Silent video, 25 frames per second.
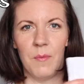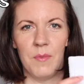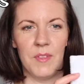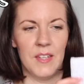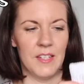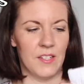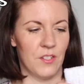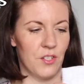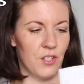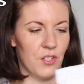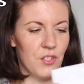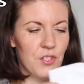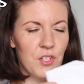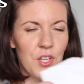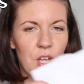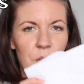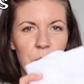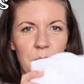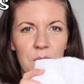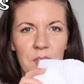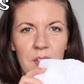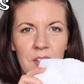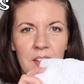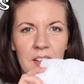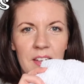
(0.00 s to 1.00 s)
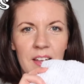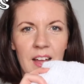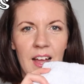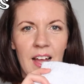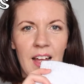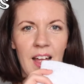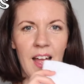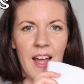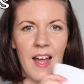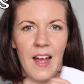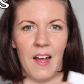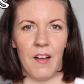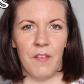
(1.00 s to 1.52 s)
These are just two that
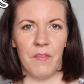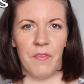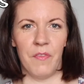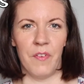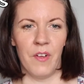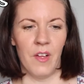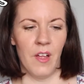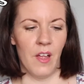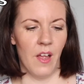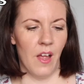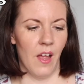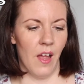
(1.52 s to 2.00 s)
I have.